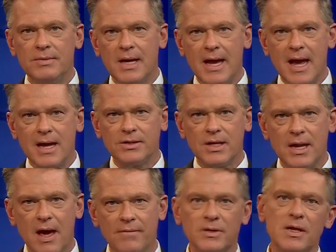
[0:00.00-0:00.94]
day as
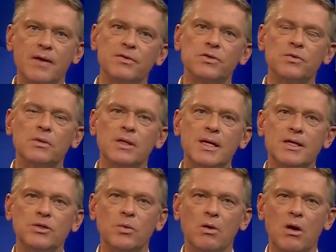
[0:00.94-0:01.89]
that affidavit's
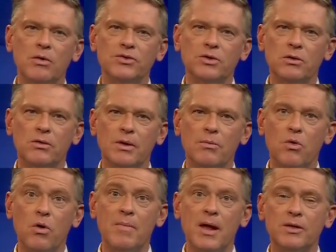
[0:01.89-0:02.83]
release, we're also learning
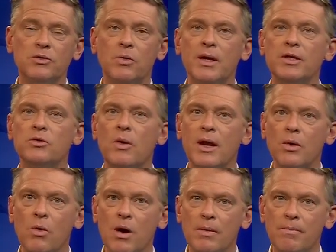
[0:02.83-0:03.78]
more about a
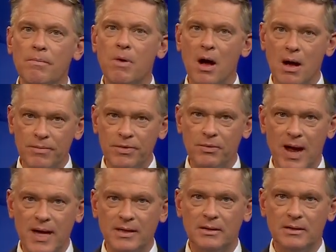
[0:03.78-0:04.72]
2021 bomb
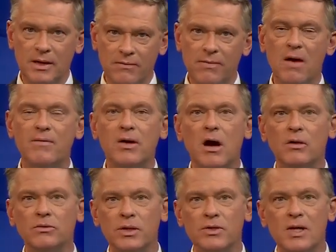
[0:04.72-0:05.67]
threat involving
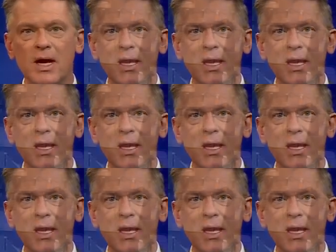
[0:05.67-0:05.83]
Aldrich.